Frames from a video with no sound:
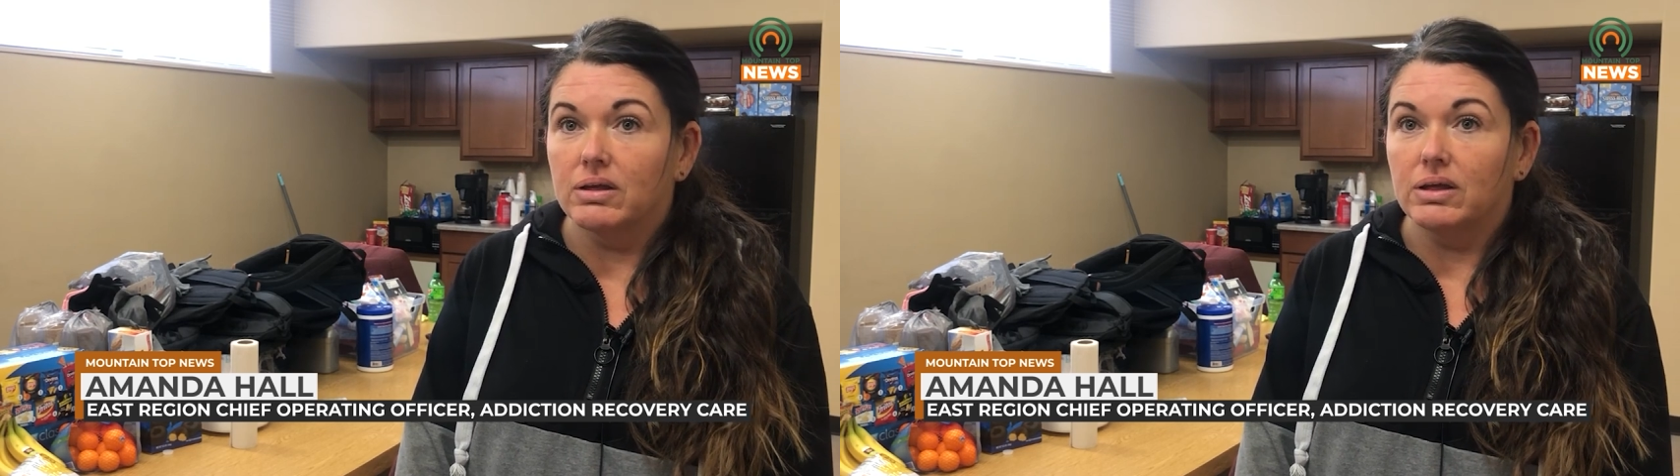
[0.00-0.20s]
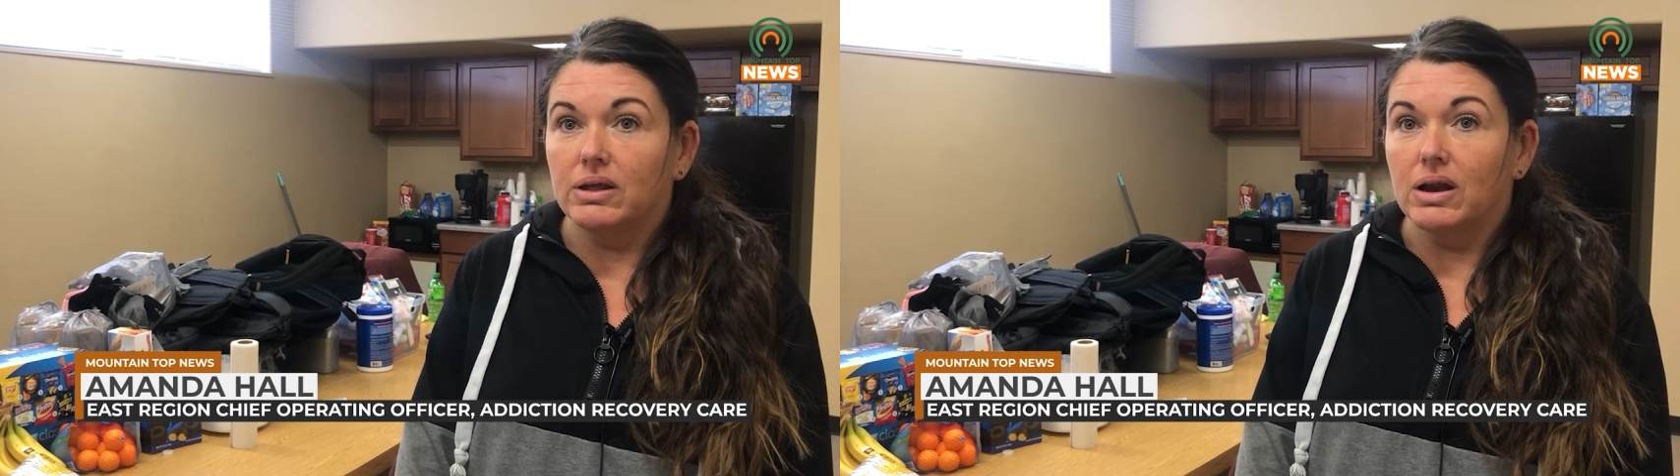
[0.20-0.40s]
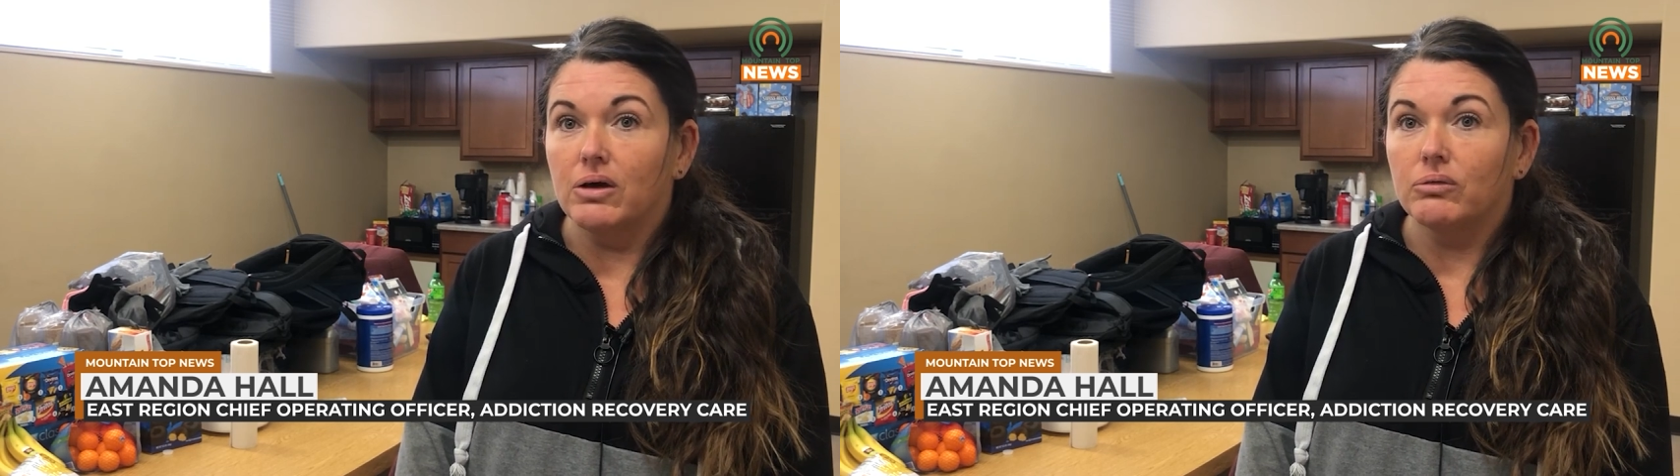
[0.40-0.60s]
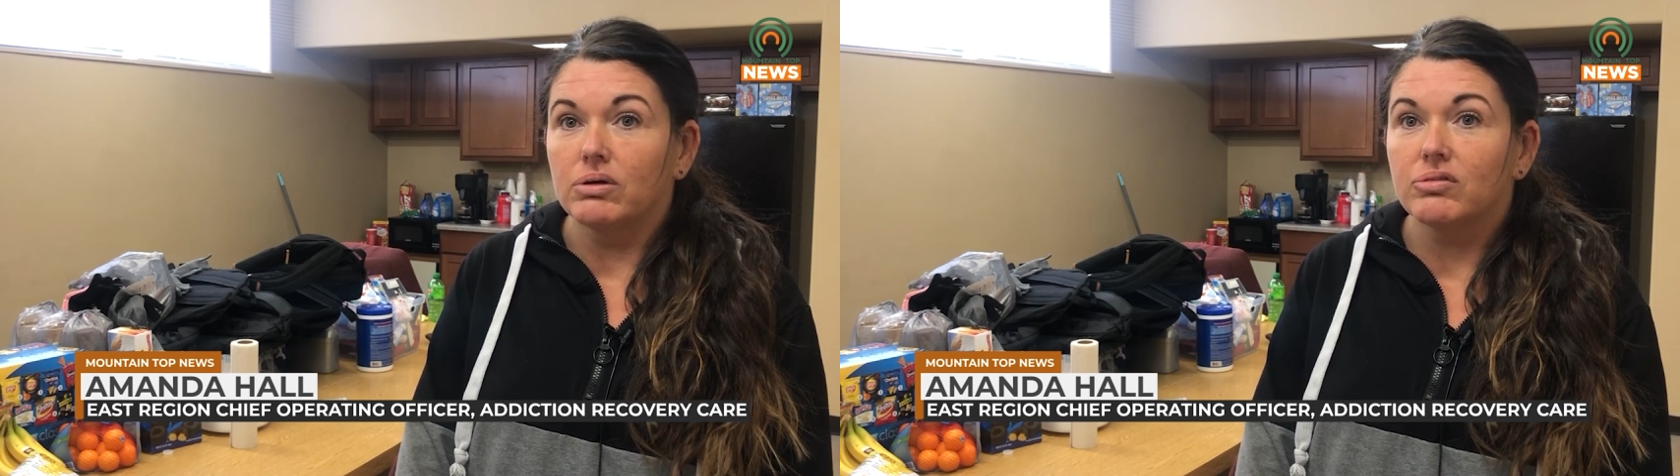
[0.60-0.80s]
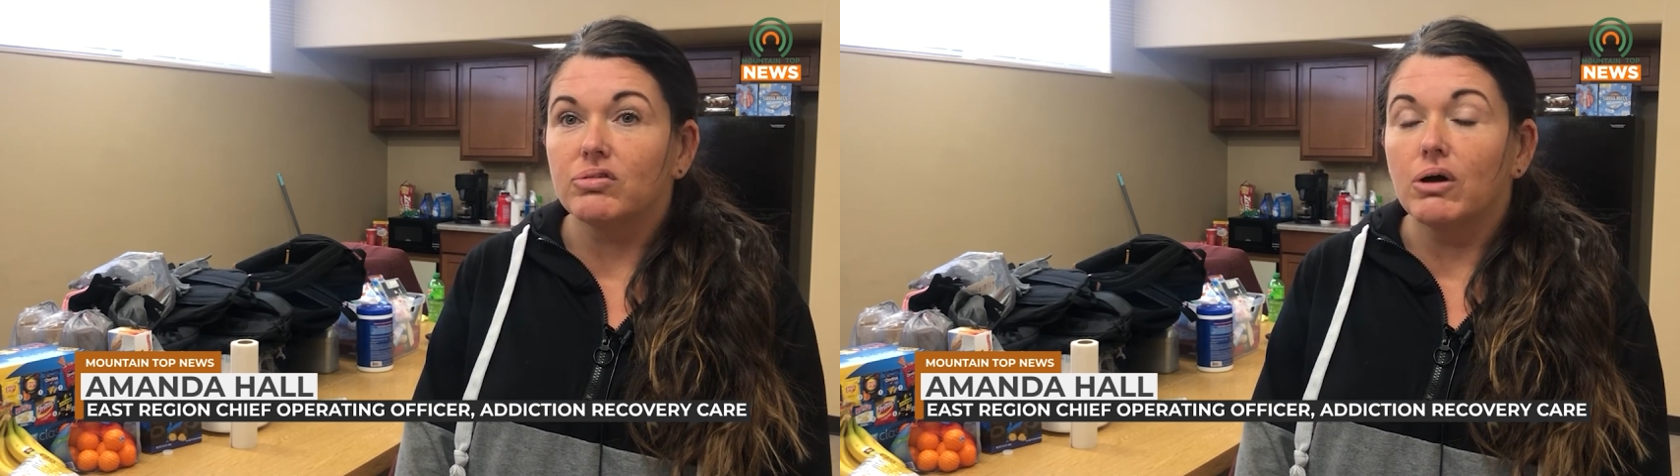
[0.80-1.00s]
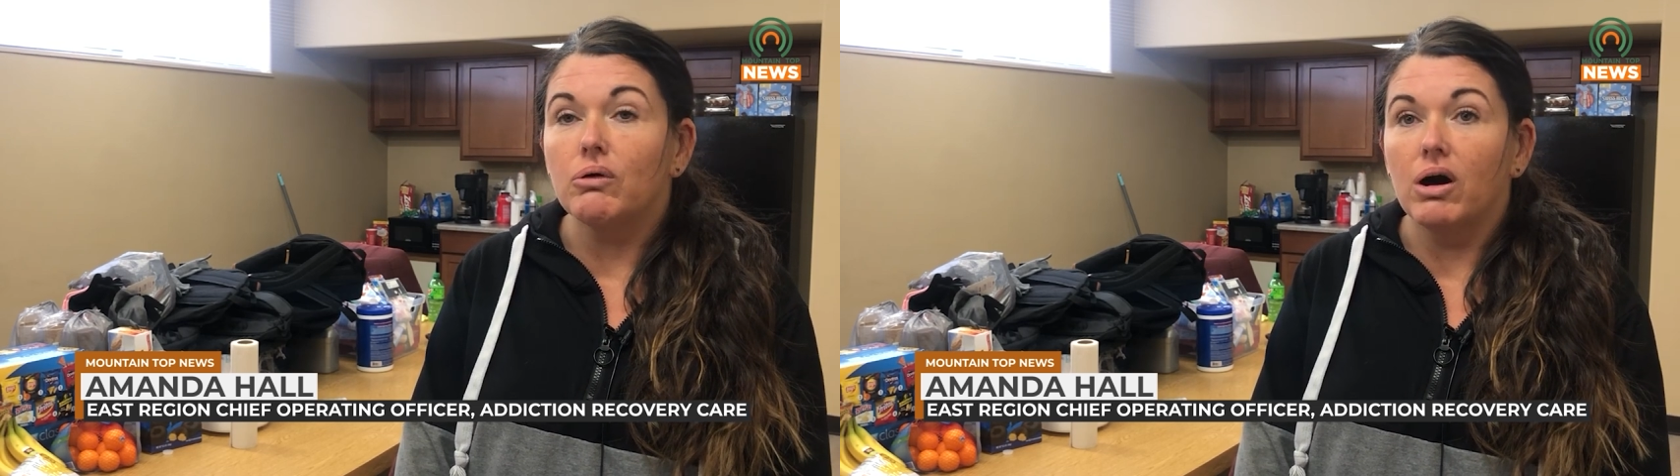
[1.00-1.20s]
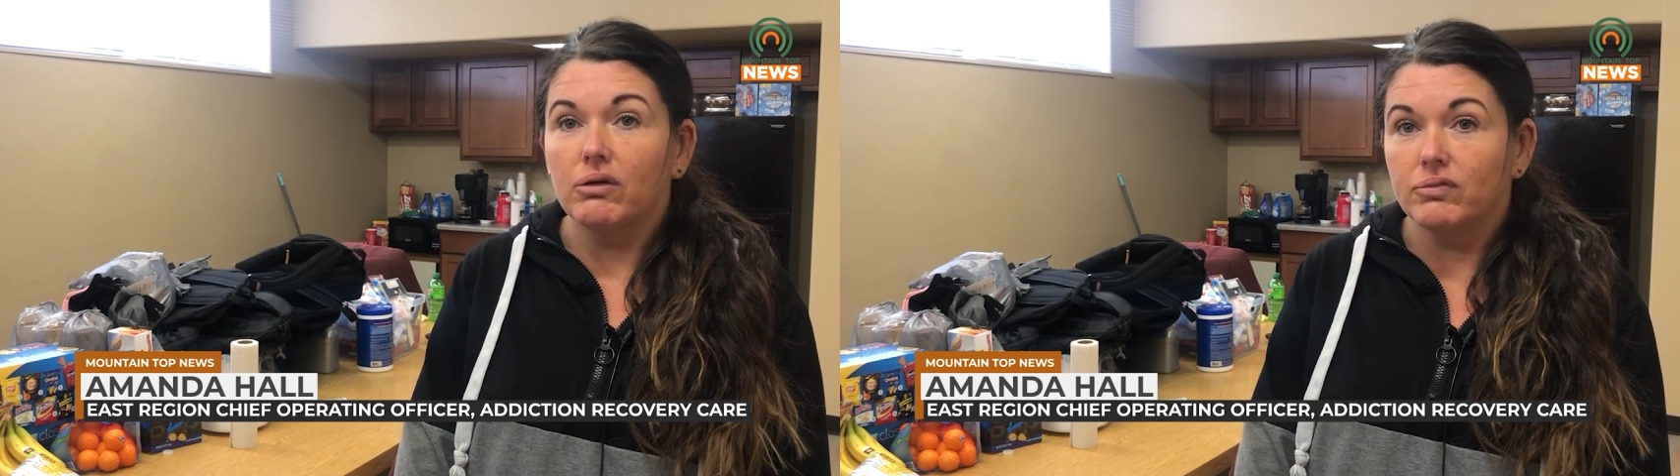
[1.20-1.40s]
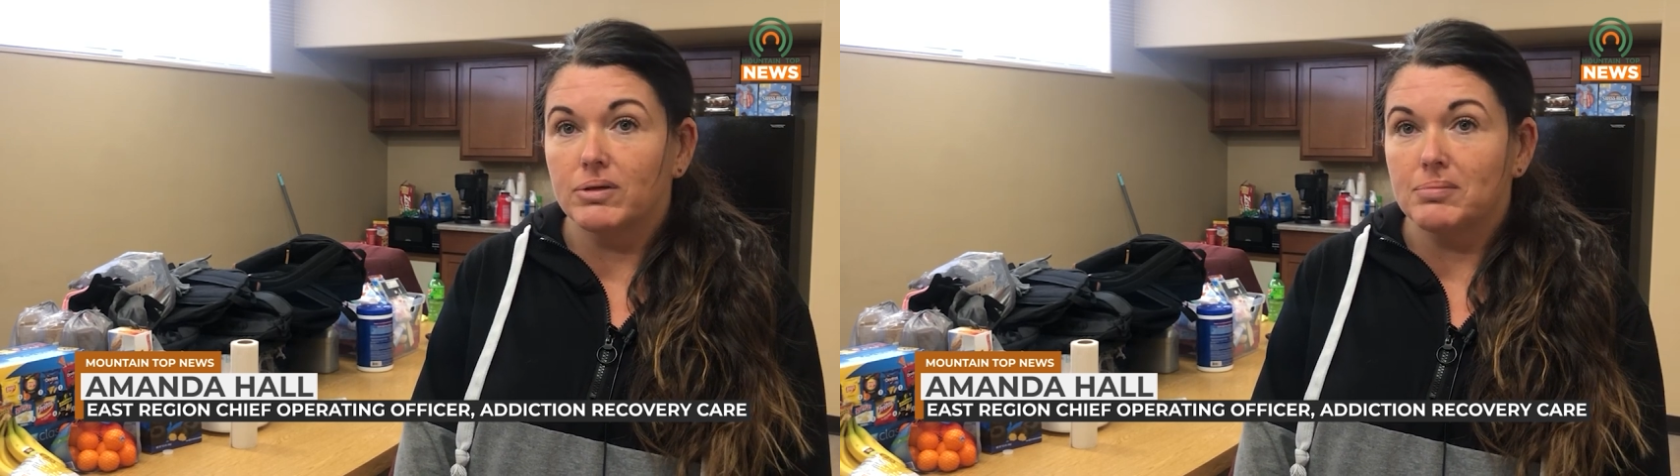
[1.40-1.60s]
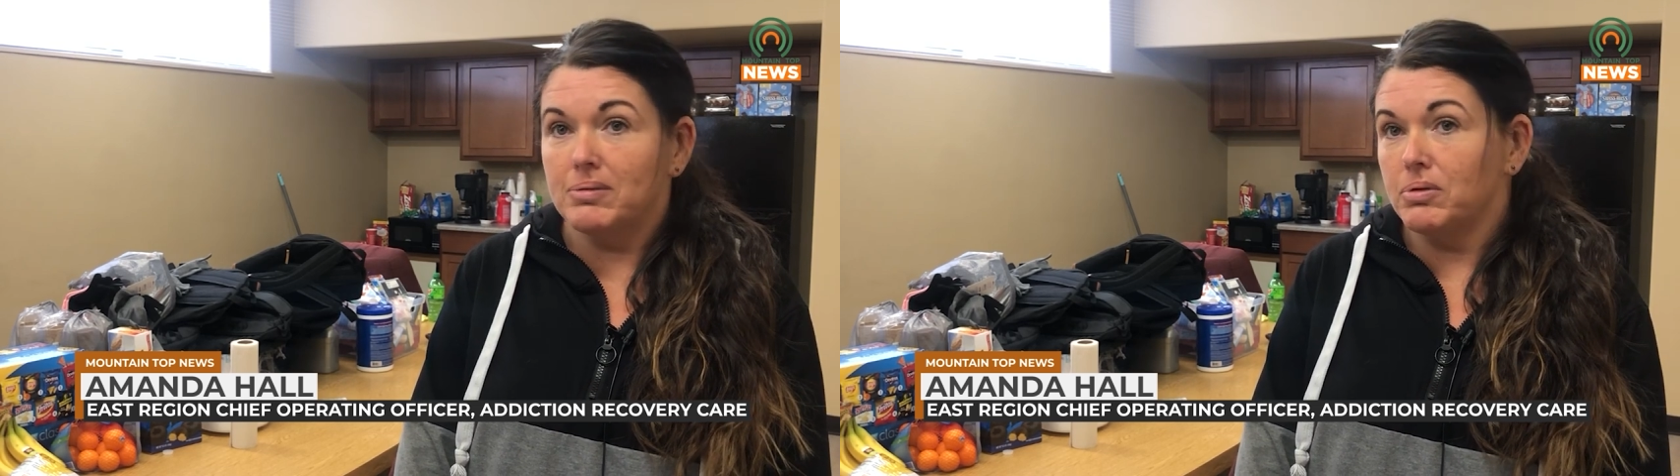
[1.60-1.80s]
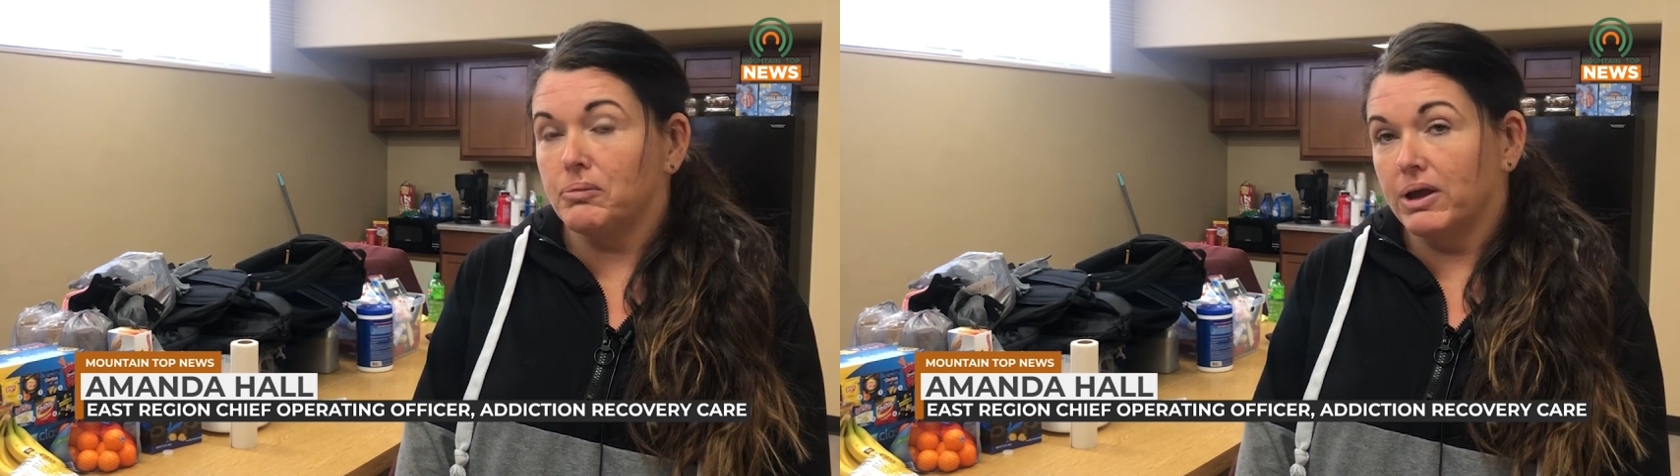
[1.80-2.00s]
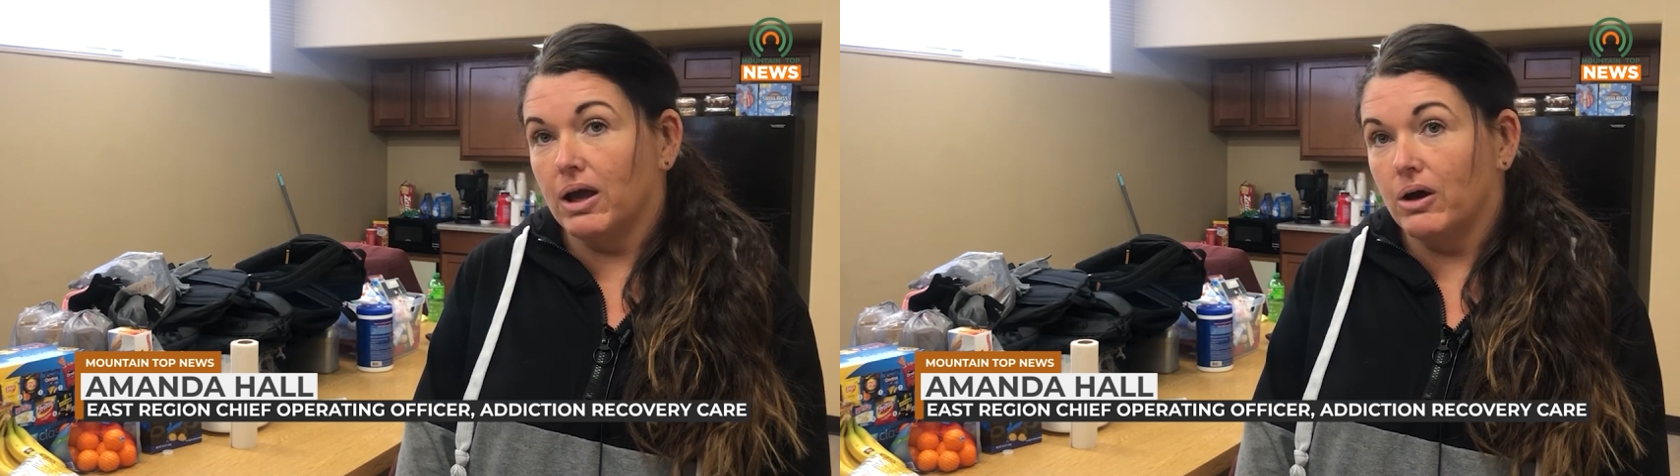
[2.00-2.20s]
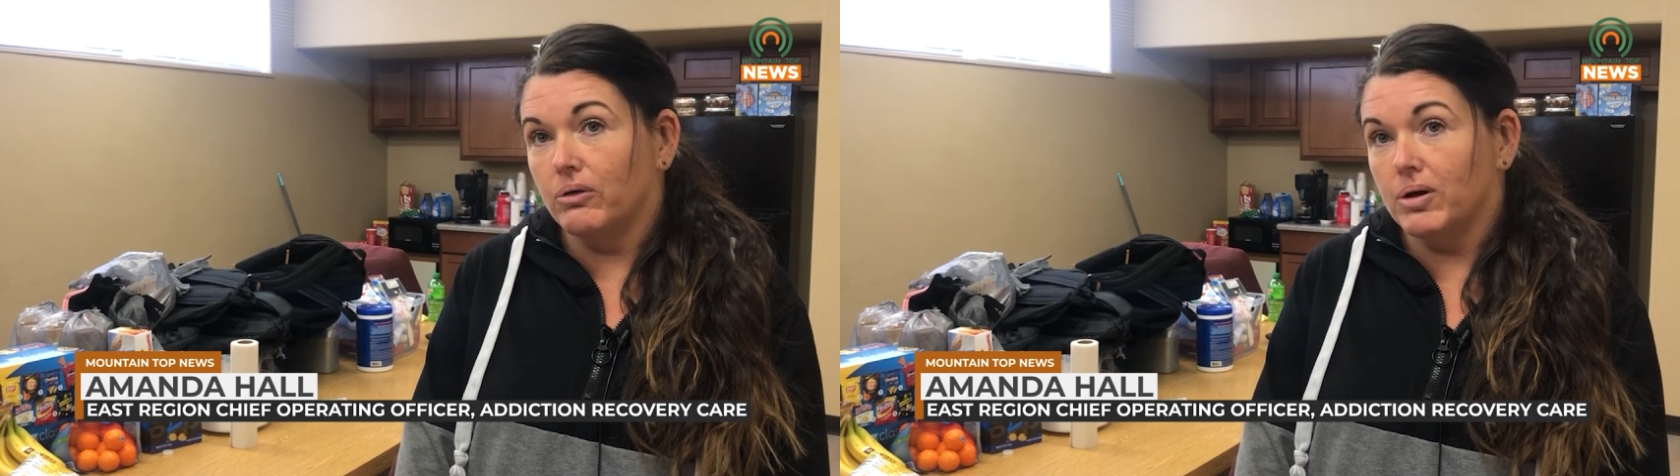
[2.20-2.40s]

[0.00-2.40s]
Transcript: You know, so often maybe we go